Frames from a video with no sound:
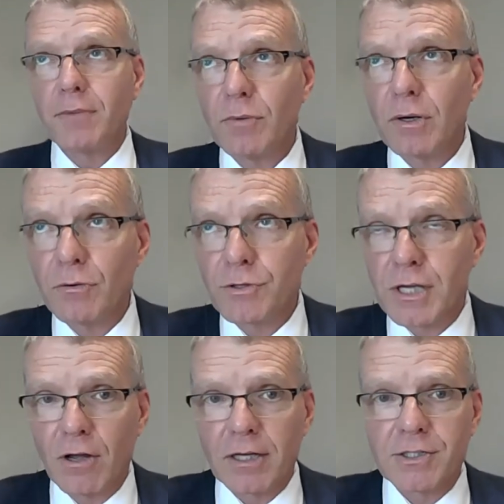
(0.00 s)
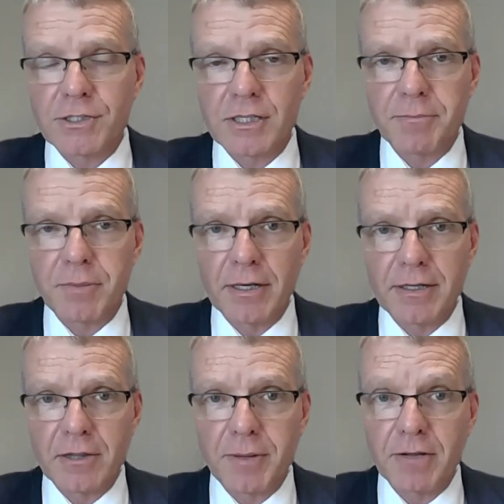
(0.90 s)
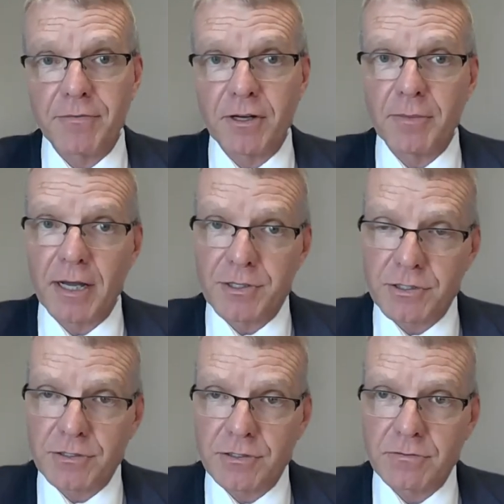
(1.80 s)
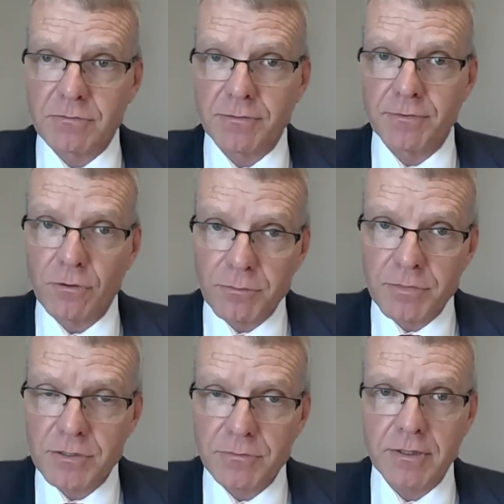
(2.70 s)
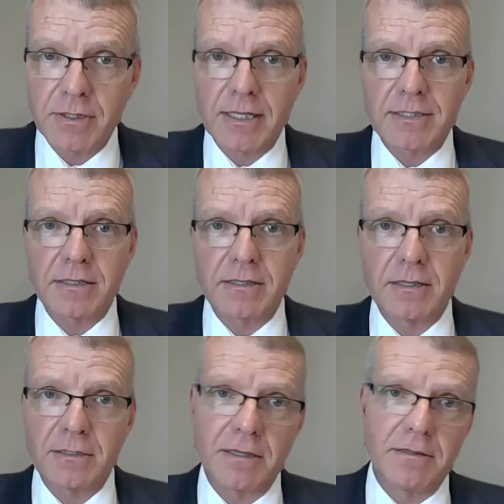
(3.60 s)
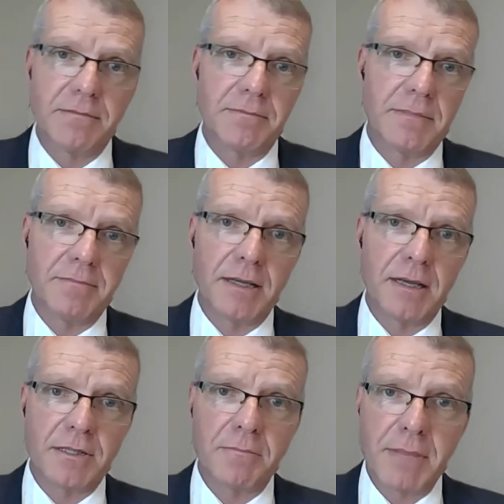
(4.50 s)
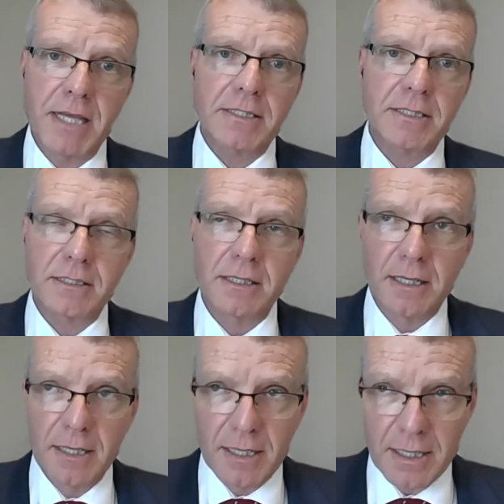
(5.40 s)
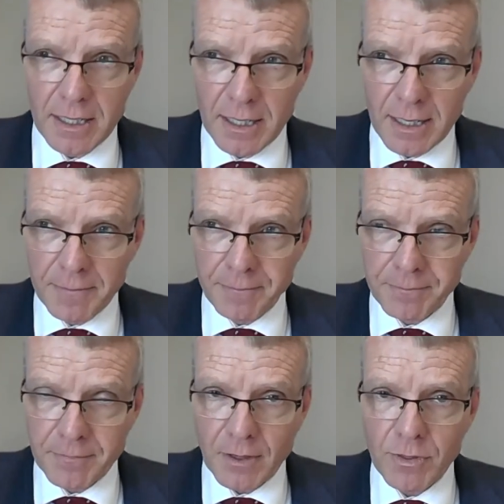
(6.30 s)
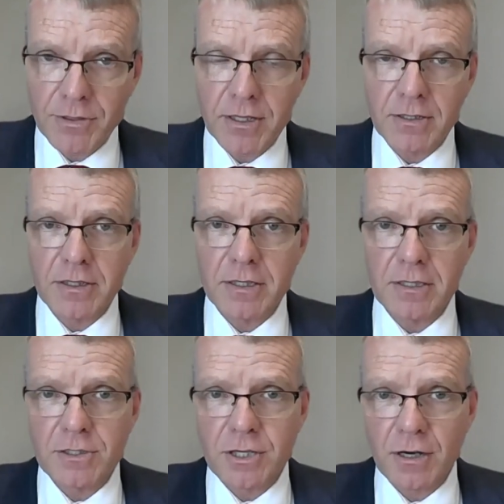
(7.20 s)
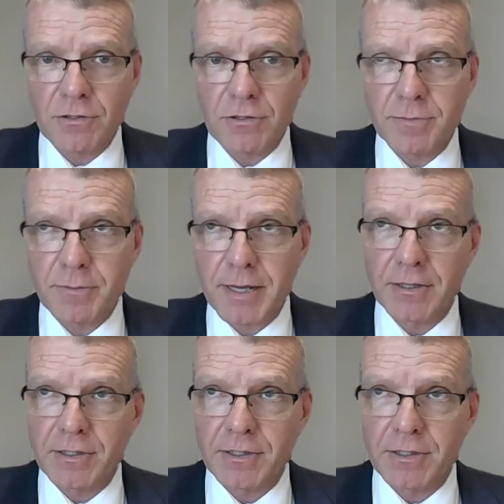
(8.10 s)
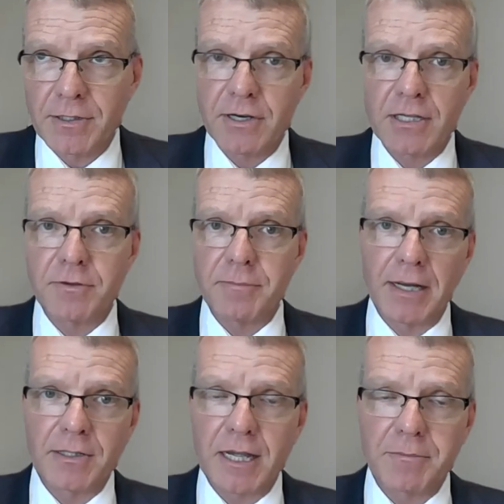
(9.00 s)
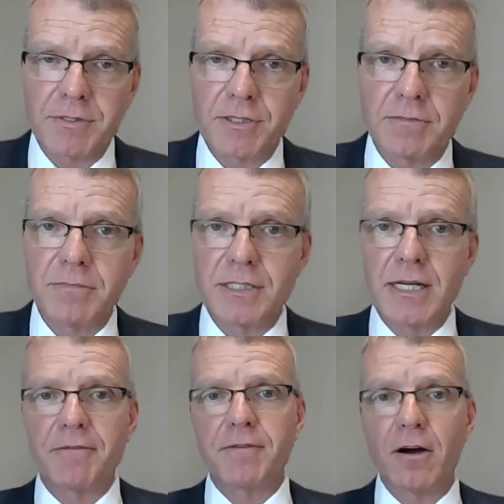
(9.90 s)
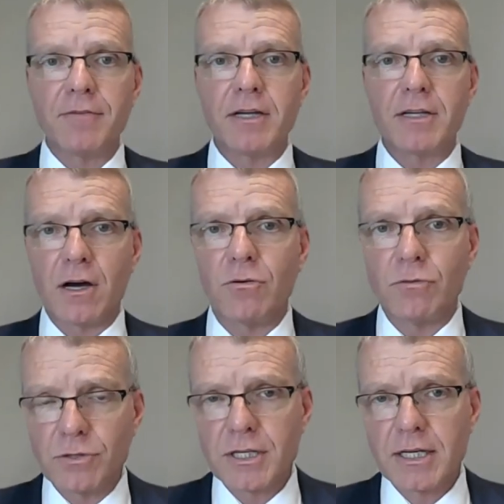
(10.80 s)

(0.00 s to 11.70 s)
We would also like to see binding death benefit nominations reformed. We think that's a mess. We think the total super balance and transfer balance cap system is now 5 years old.